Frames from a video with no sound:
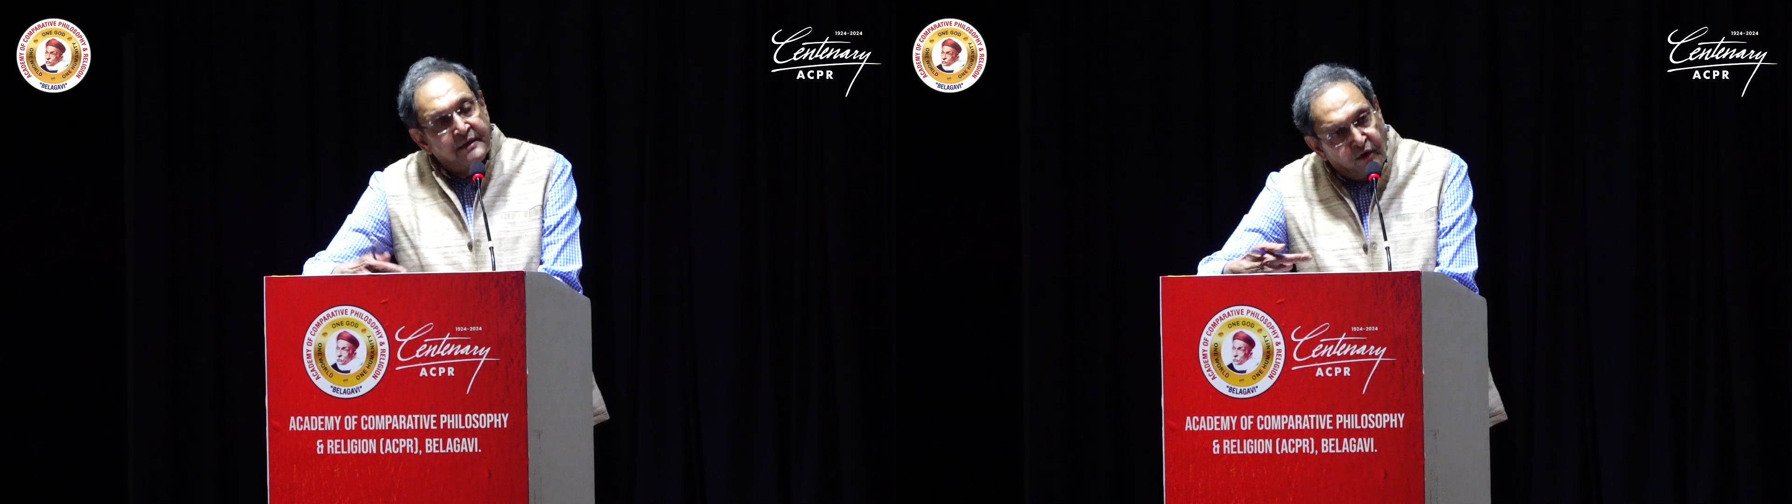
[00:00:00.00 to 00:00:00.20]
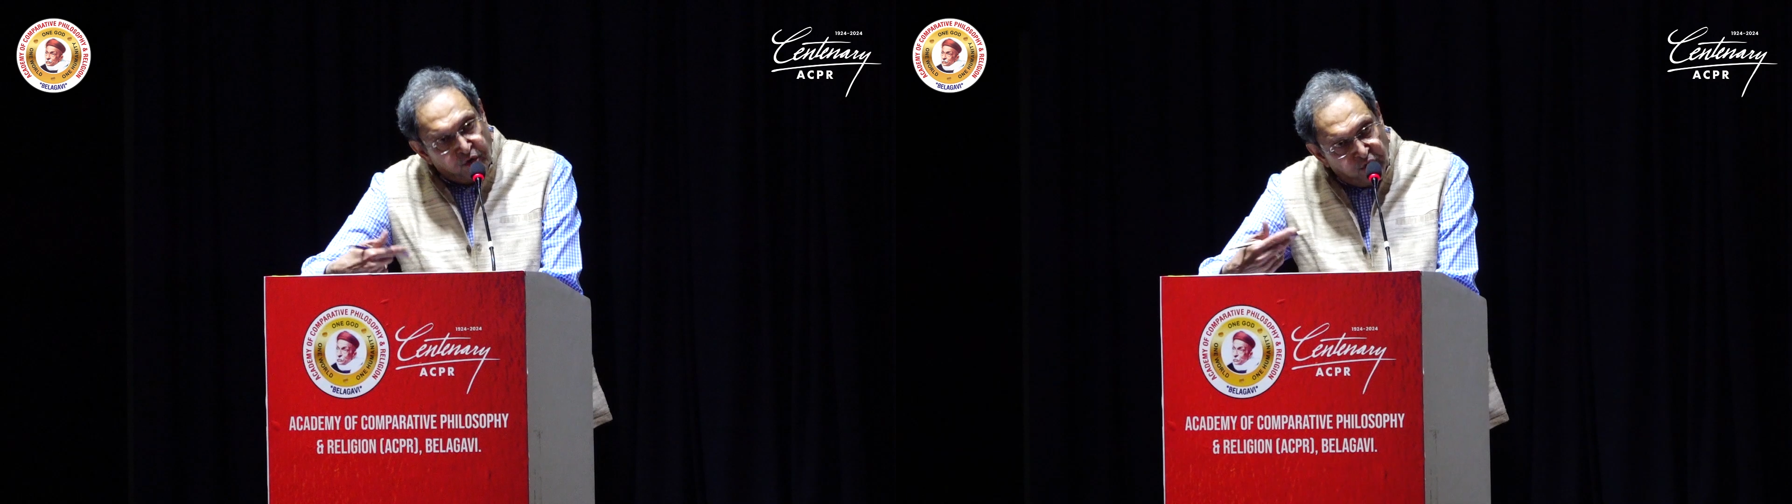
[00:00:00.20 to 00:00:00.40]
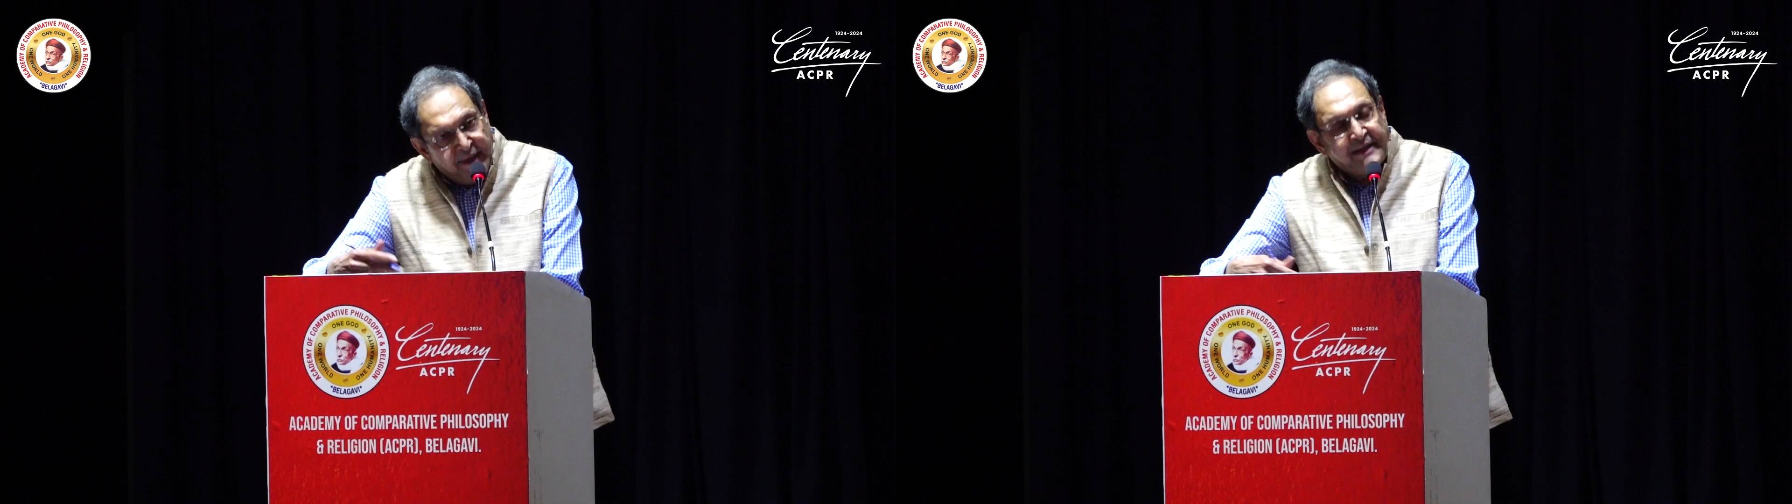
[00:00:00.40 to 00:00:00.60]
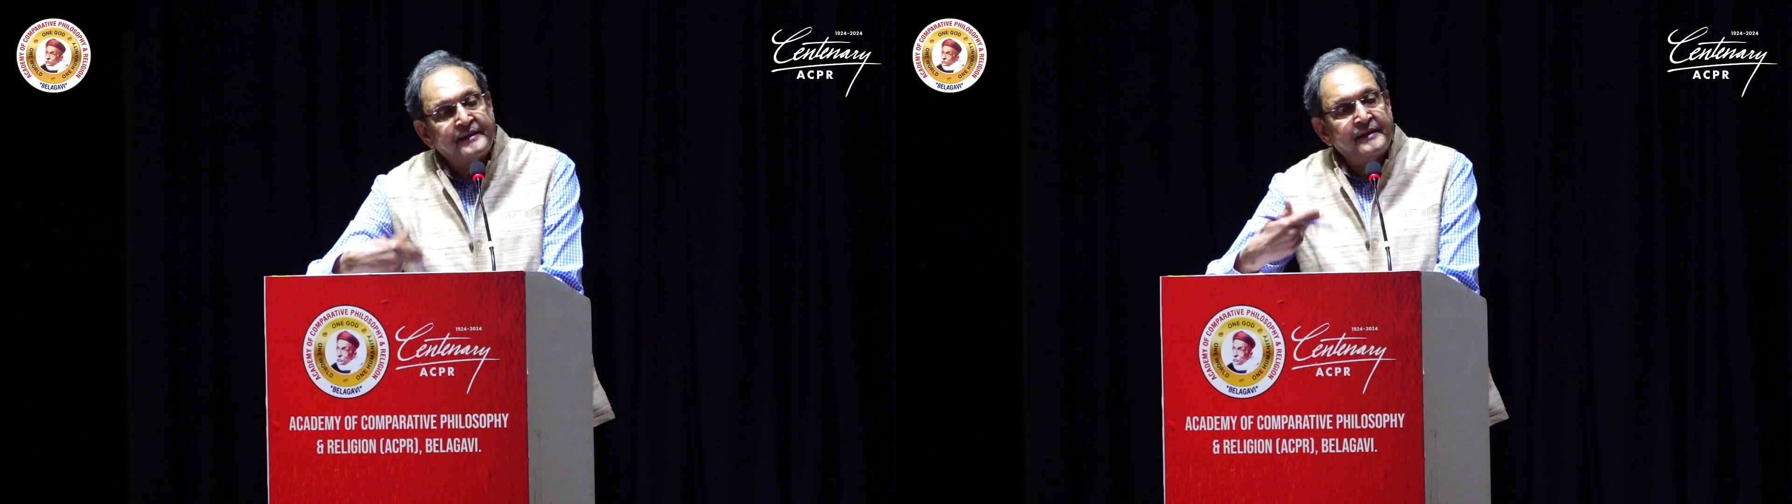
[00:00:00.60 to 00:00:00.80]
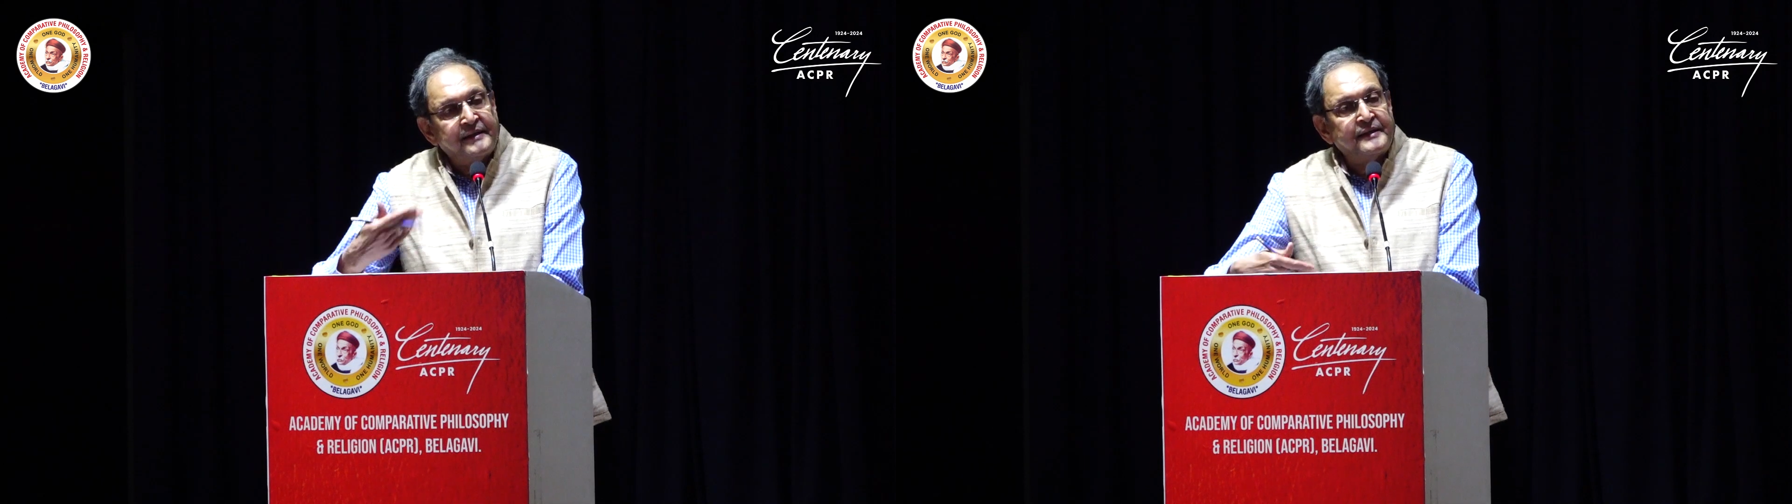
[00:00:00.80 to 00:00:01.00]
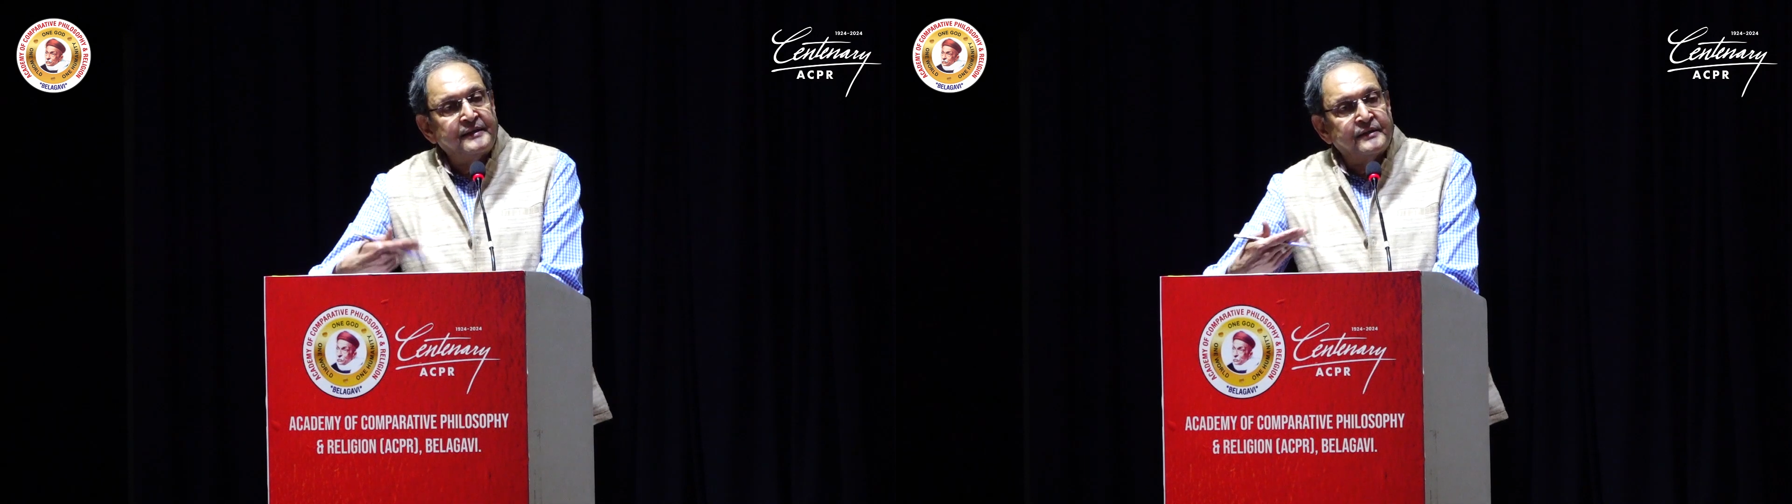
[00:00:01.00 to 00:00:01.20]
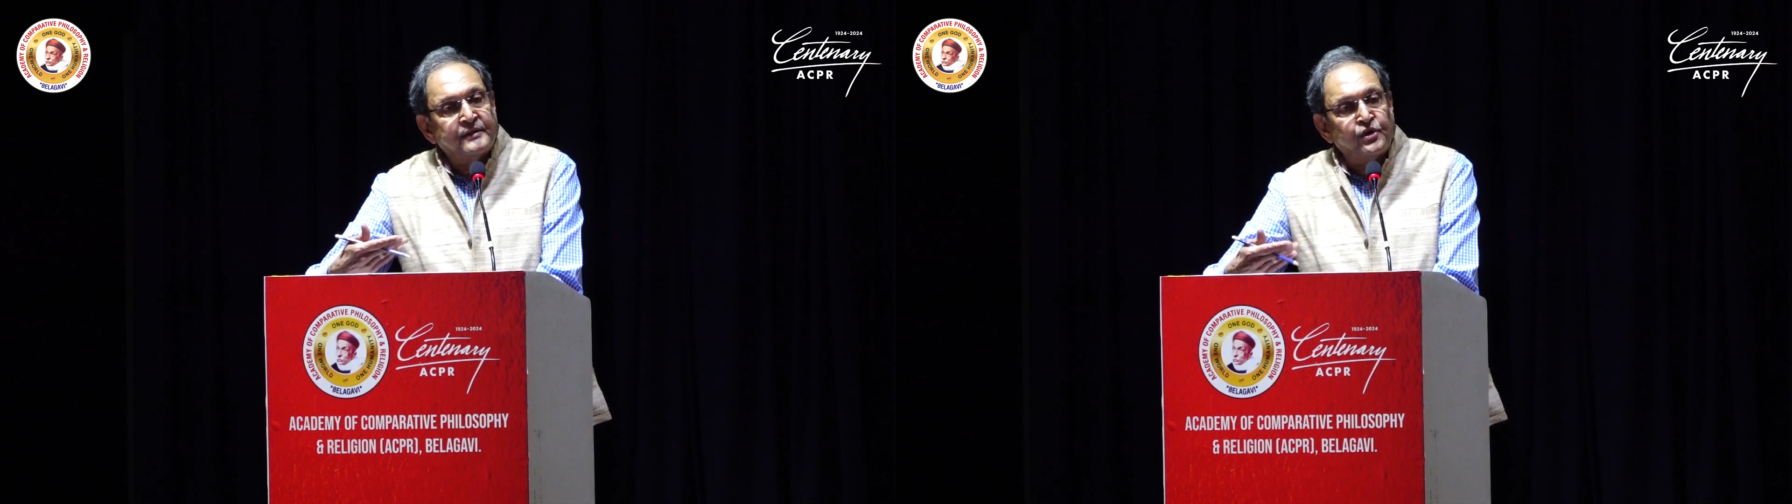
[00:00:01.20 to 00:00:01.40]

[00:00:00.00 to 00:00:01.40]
automatically